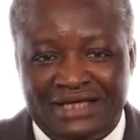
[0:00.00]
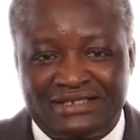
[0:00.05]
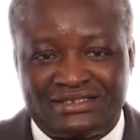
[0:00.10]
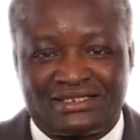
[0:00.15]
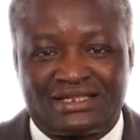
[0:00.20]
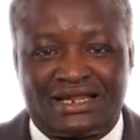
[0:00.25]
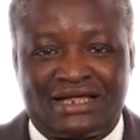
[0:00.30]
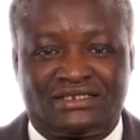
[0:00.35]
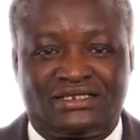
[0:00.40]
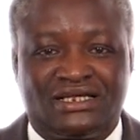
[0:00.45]
for
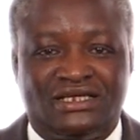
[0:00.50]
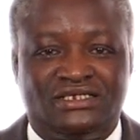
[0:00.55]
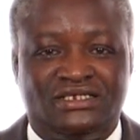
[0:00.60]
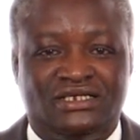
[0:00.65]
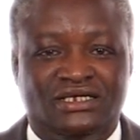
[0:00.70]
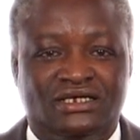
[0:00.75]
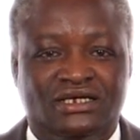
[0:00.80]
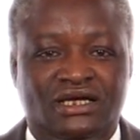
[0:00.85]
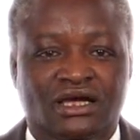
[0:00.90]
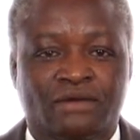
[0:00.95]

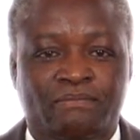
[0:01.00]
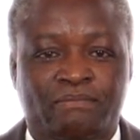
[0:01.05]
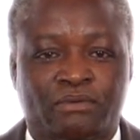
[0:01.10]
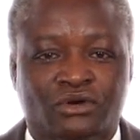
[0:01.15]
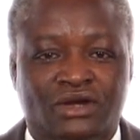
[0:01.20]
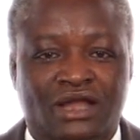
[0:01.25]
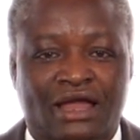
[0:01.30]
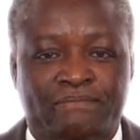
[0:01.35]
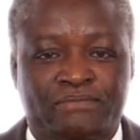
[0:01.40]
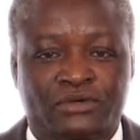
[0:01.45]
2011
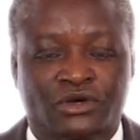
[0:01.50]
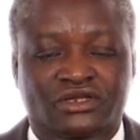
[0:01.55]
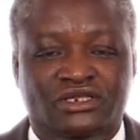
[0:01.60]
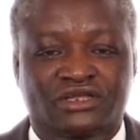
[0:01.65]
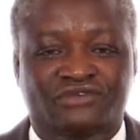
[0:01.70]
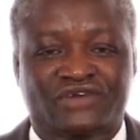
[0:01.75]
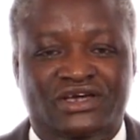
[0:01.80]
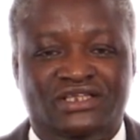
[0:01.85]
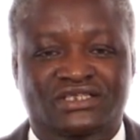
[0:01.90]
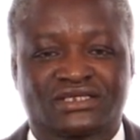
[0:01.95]
through
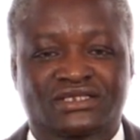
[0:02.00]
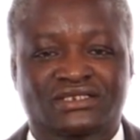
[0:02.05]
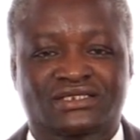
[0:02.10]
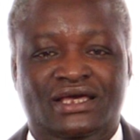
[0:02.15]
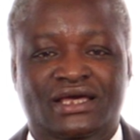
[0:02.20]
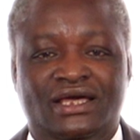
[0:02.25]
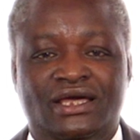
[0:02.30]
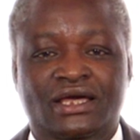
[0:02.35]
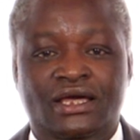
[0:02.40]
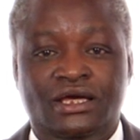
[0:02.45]

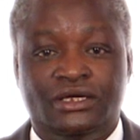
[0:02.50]
2020,